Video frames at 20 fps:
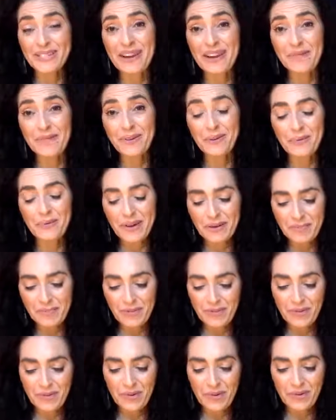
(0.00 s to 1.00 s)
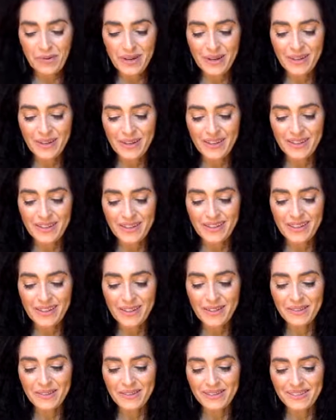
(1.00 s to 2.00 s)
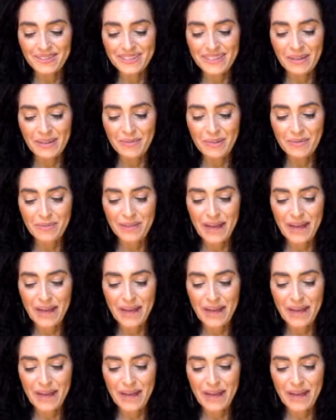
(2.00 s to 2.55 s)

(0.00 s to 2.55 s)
that real quick before we uh, close? Tell people